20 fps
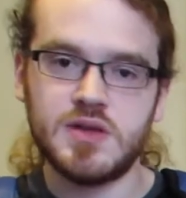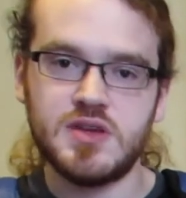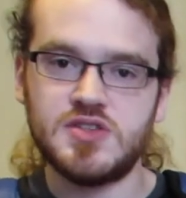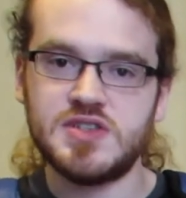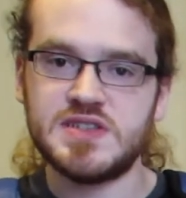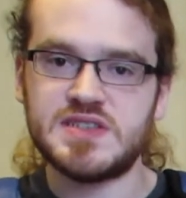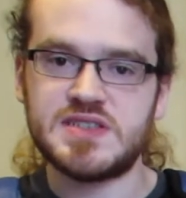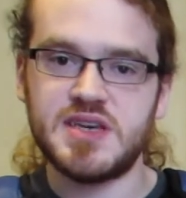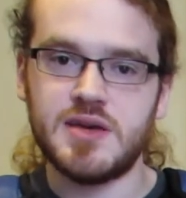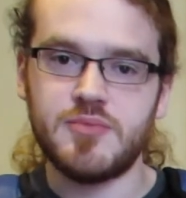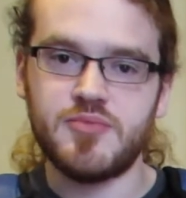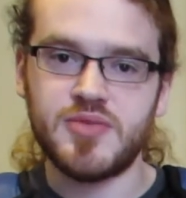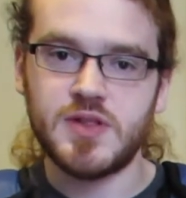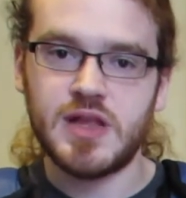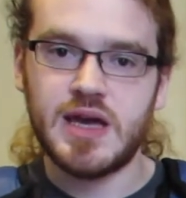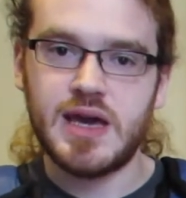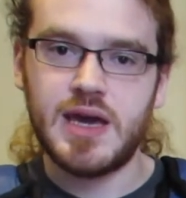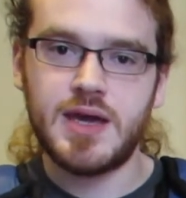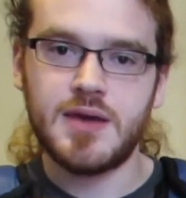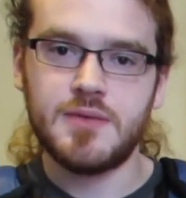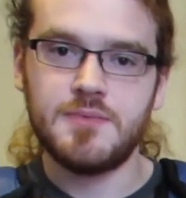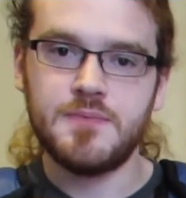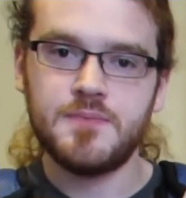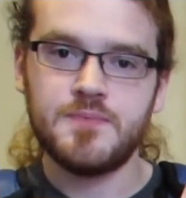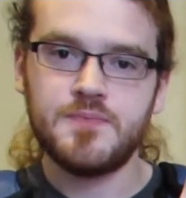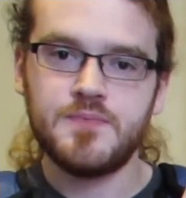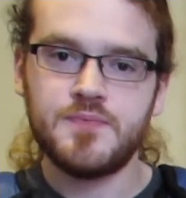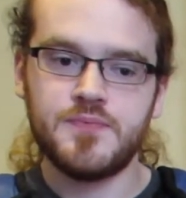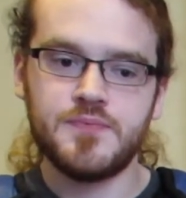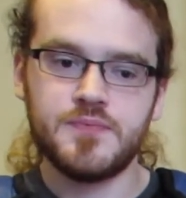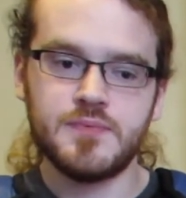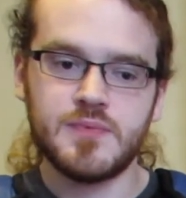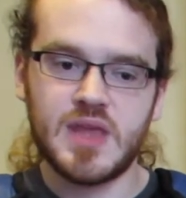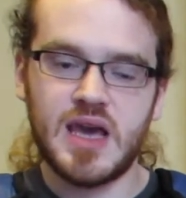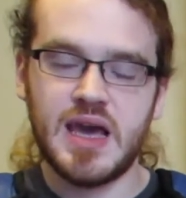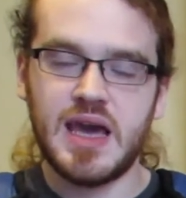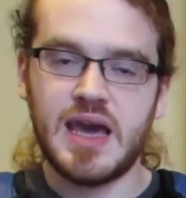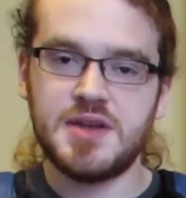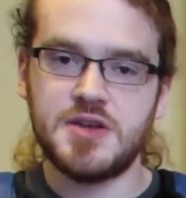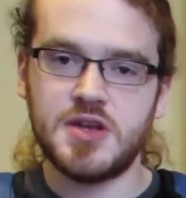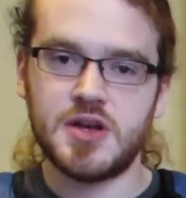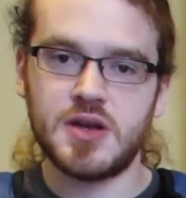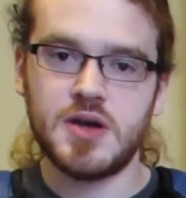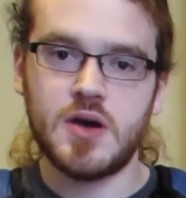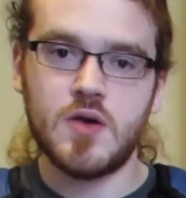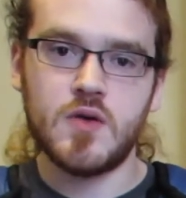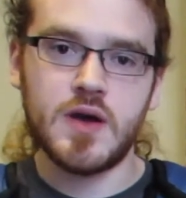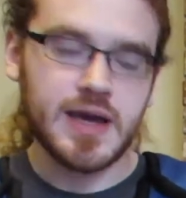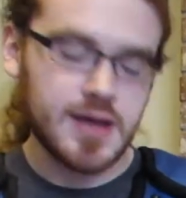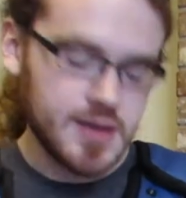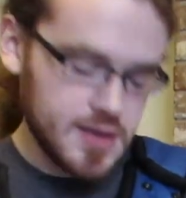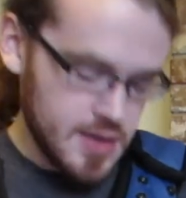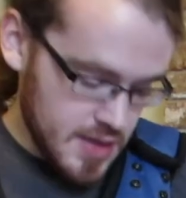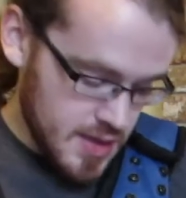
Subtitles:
You just hit play, and you're going.